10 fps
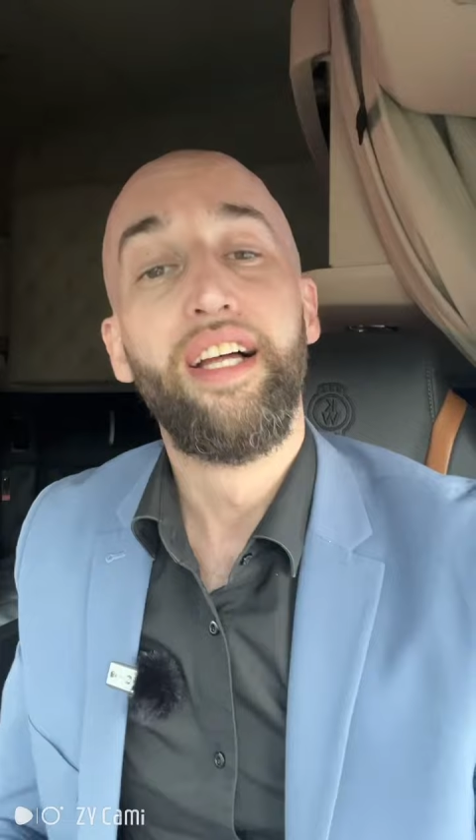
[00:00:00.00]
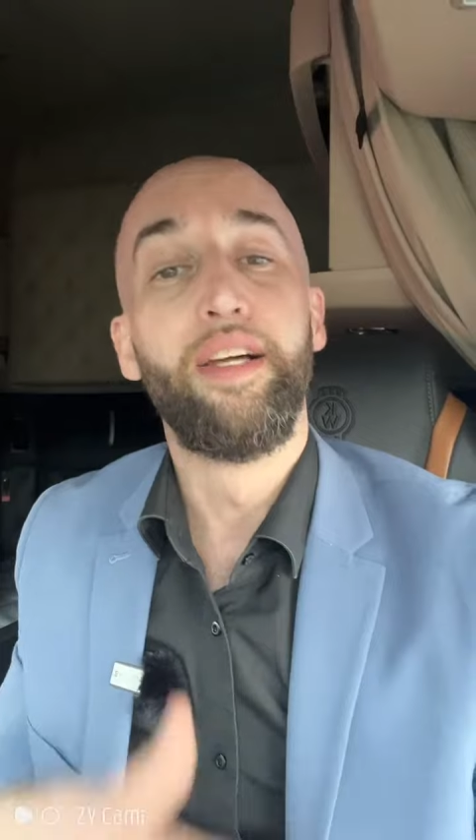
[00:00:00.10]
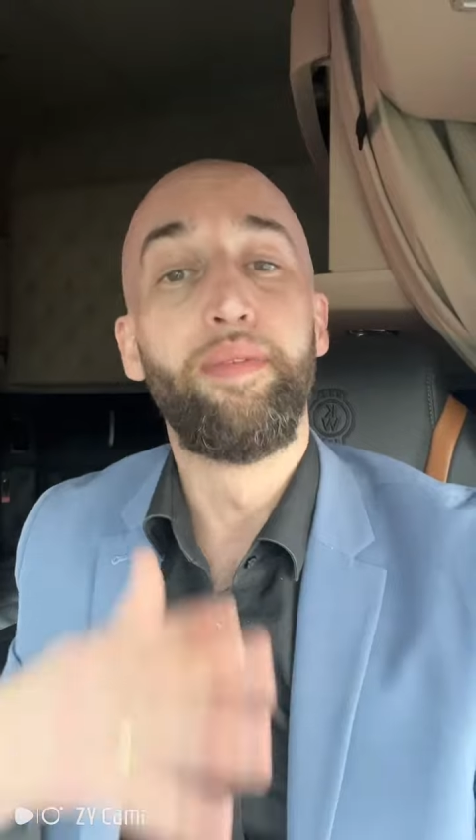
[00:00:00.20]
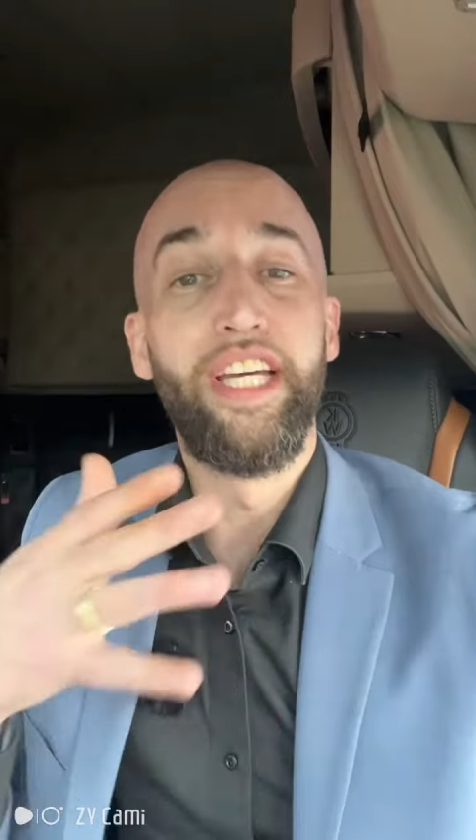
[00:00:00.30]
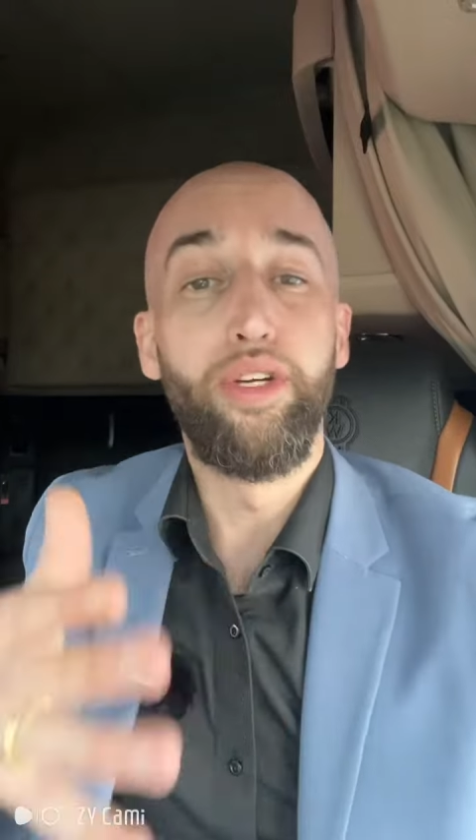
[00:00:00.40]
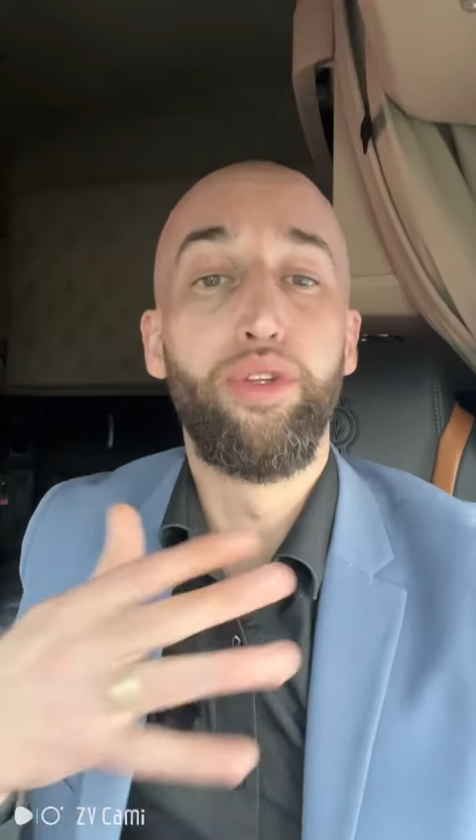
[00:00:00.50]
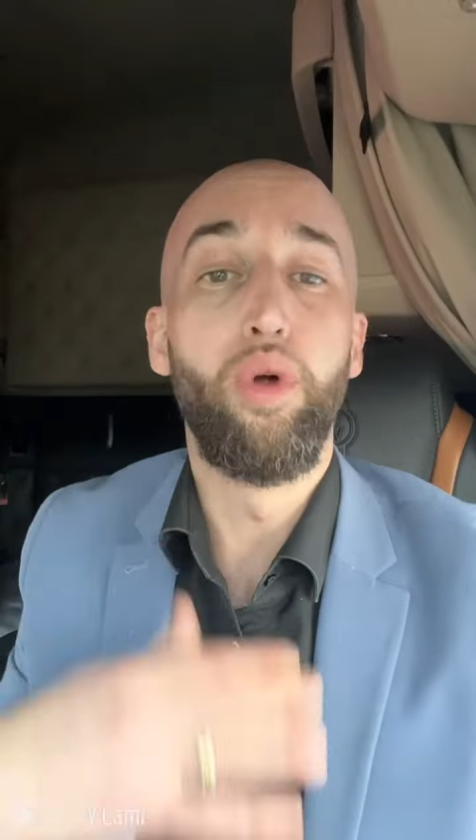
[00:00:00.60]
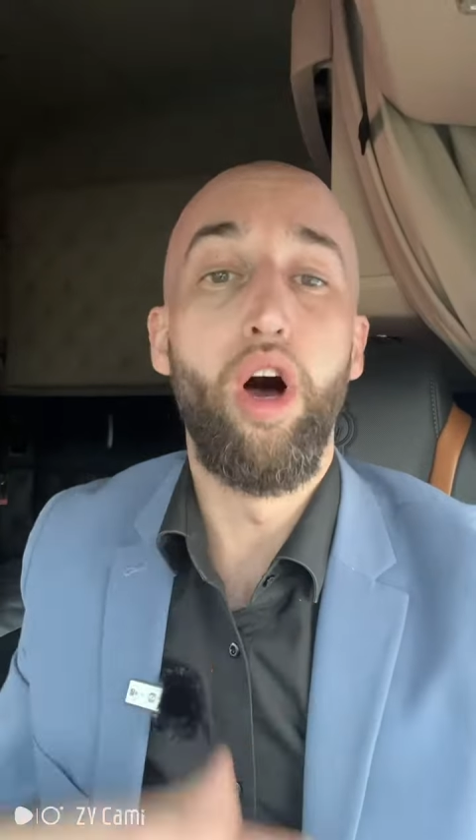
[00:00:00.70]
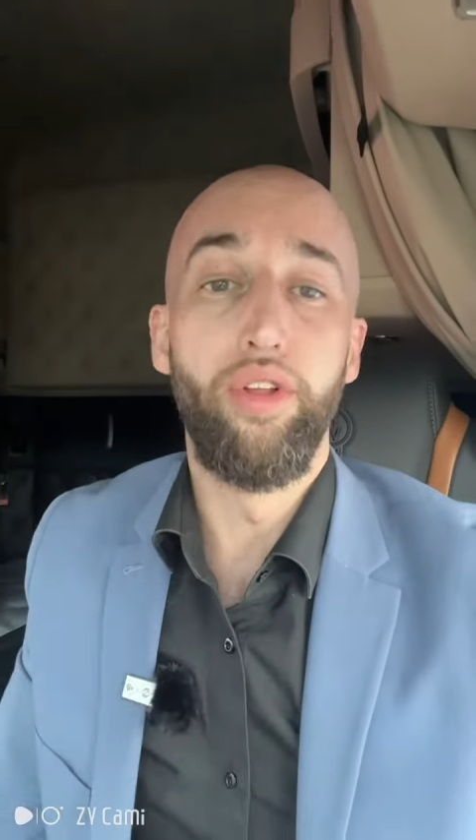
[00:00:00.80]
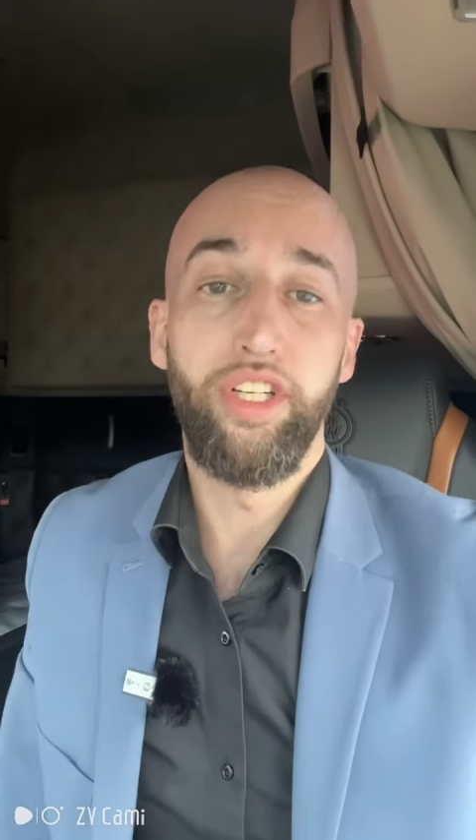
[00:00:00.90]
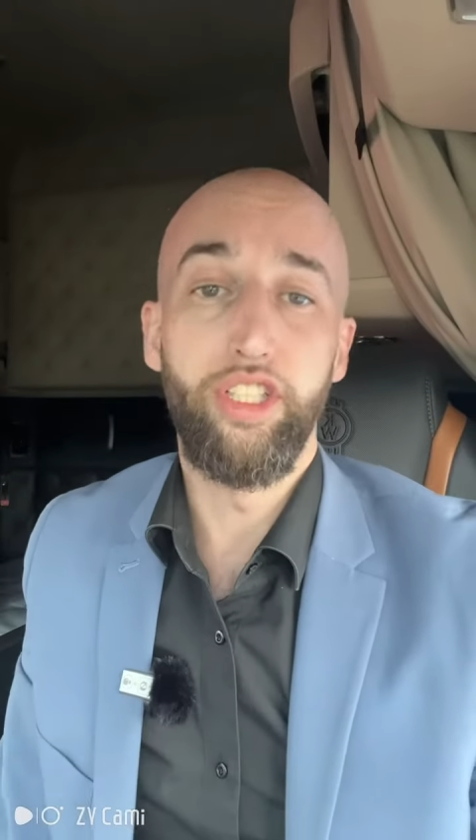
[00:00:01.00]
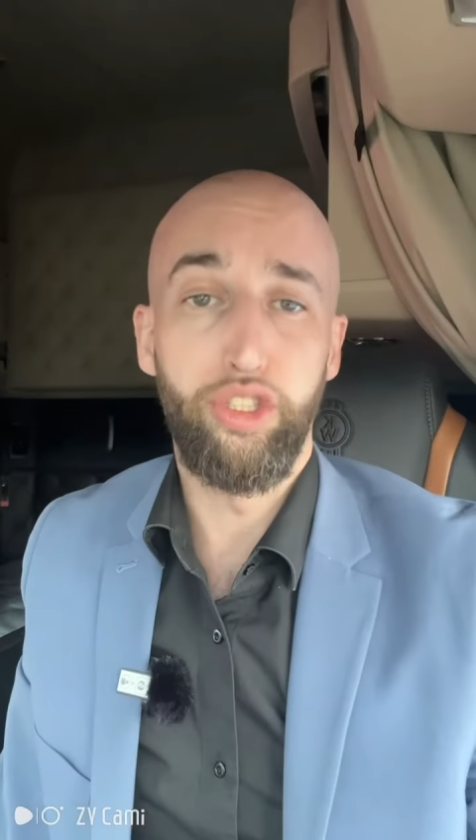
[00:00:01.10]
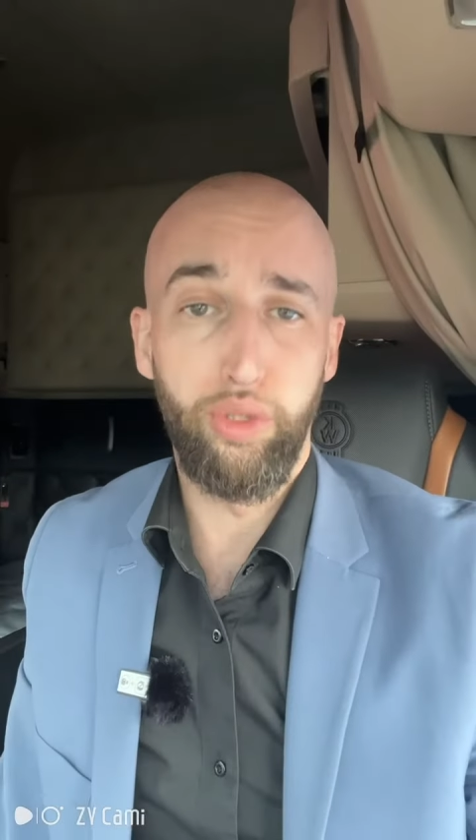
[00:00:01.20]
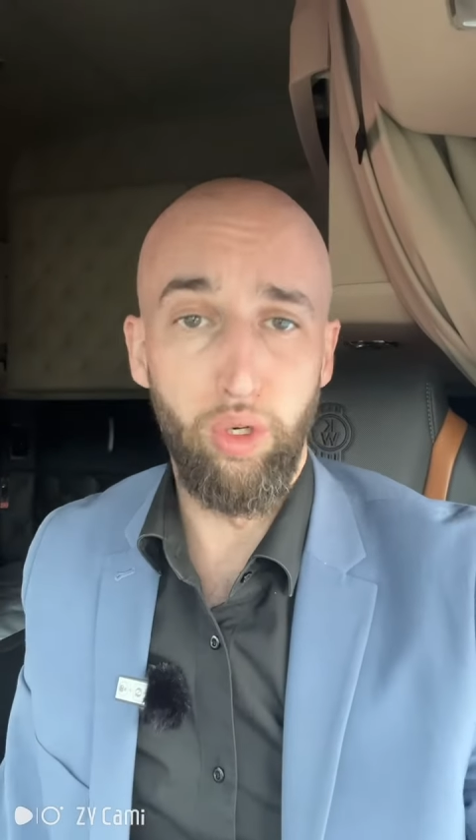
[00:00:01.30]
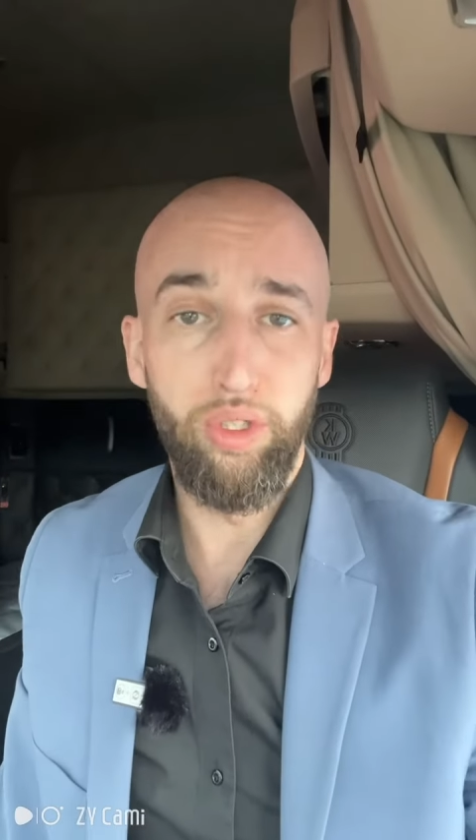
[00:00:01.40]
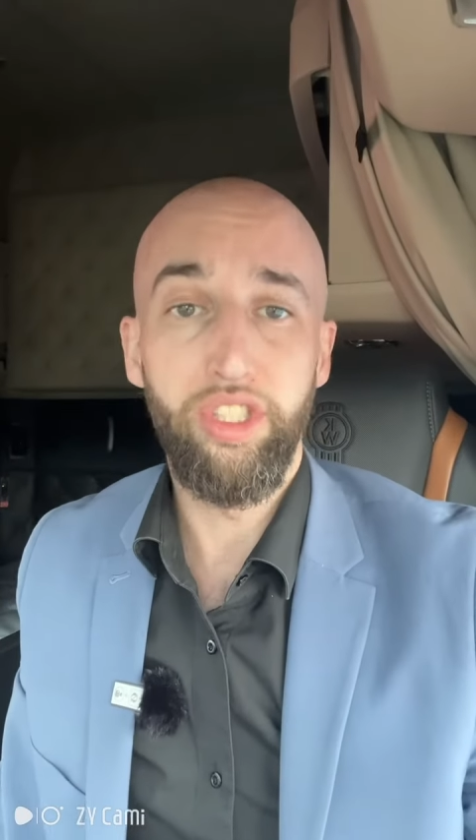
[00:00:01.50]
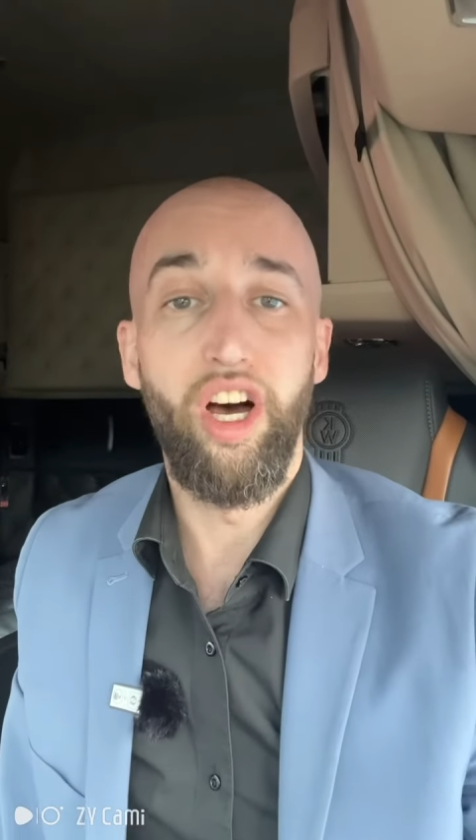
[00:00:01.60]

Let me take you through all the controls